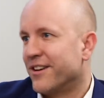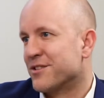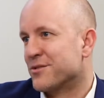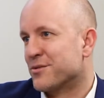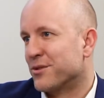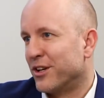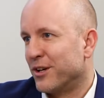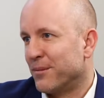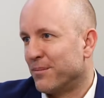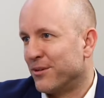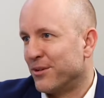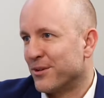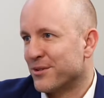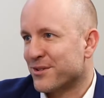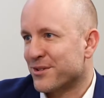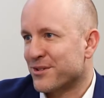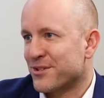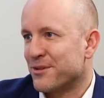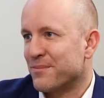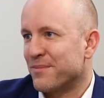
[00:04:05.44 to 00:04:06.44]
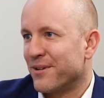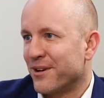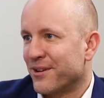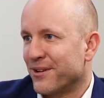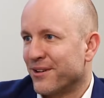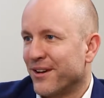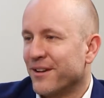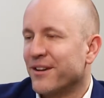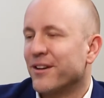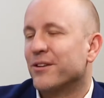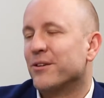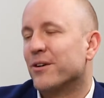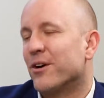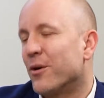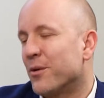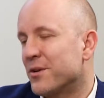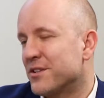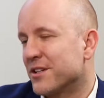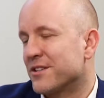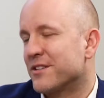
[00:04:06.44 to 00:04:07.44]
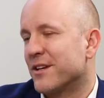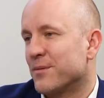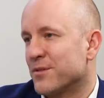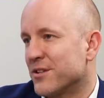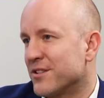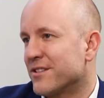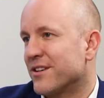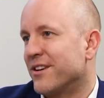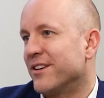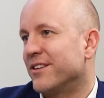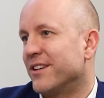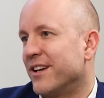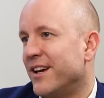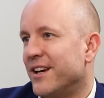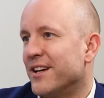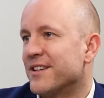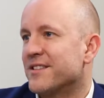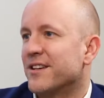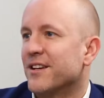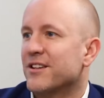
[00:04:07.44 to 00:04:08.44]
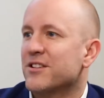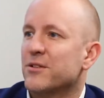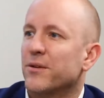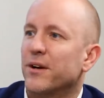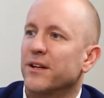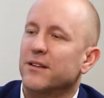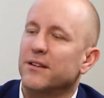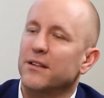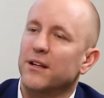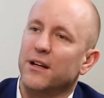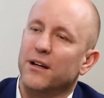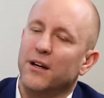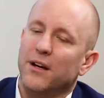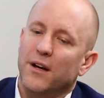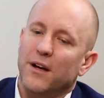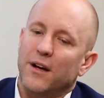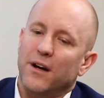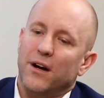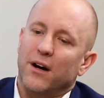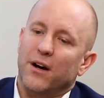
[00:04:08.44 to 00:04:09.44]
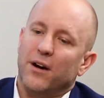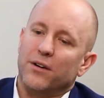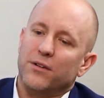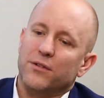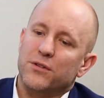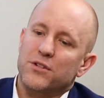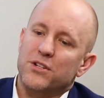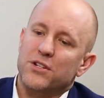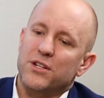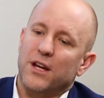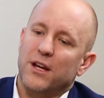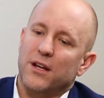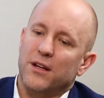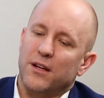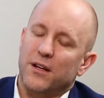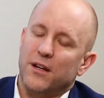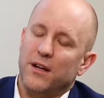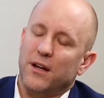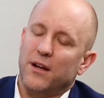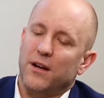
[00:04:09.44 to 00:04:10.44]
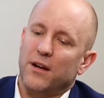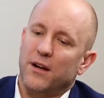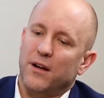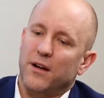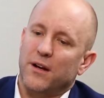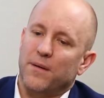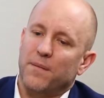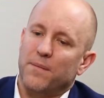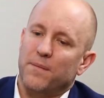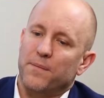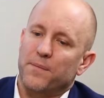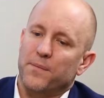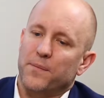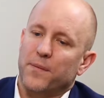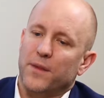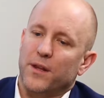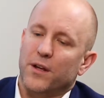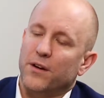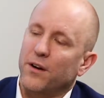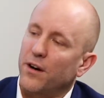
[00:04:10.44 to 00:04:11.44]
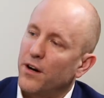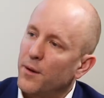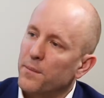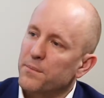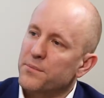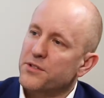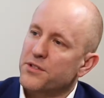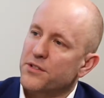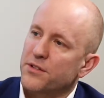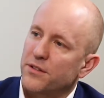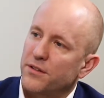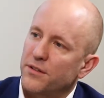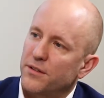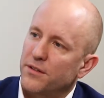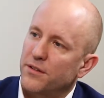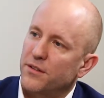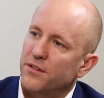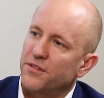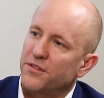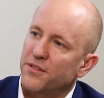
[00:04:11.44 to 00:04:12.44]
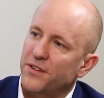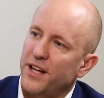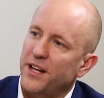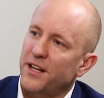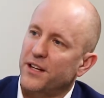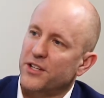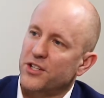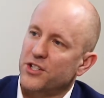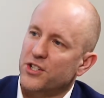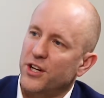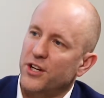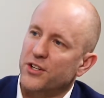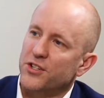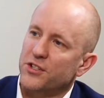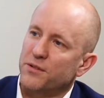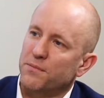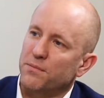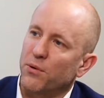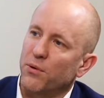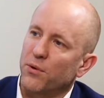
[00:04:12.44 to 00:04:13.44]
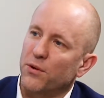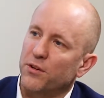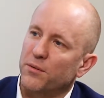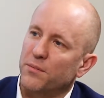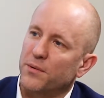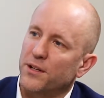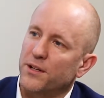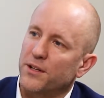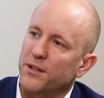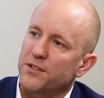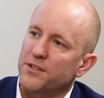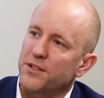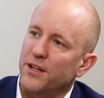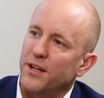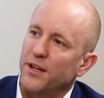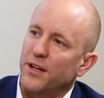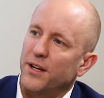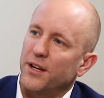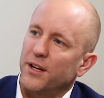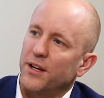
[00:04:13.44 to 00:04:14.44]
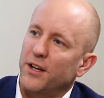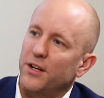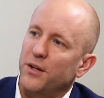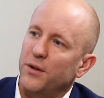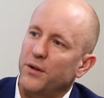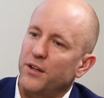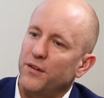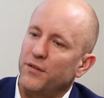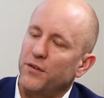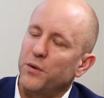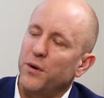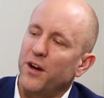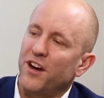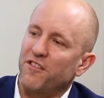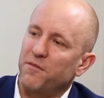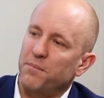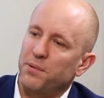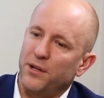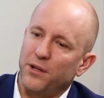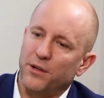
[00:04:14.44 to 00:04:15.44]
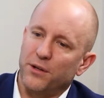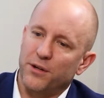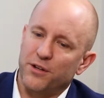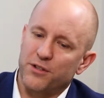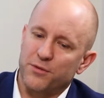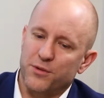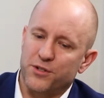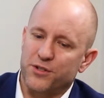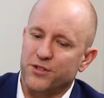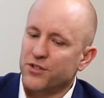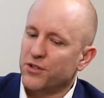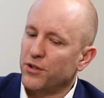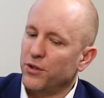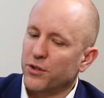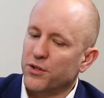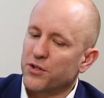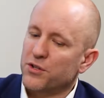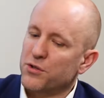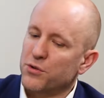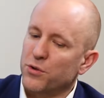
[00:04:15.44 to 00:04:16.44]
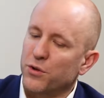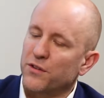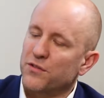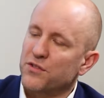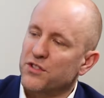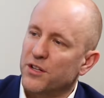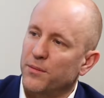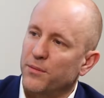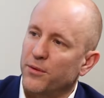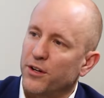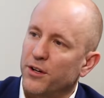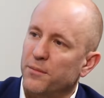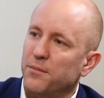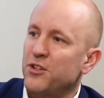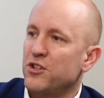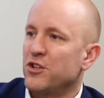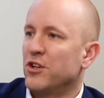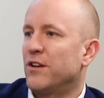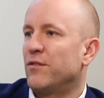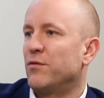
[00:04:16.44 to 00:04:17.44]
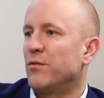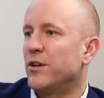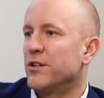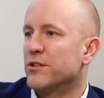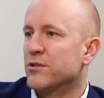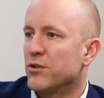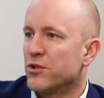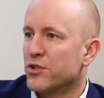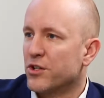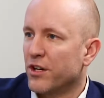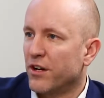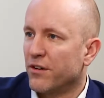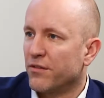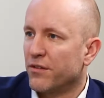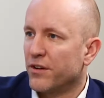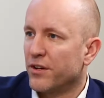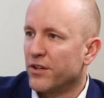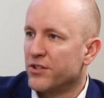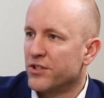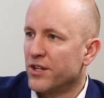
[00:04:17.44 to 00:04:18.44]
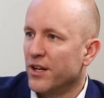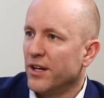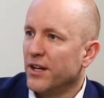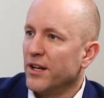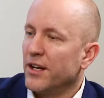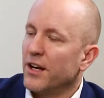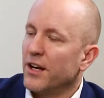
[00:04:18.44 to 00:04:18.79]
Australian producers do better. And now there are always exceptions on the ASX. So I think understanding comps for that exchange is important because, you know, if you have peers which look sort of similar, that means you're going to have research coverage.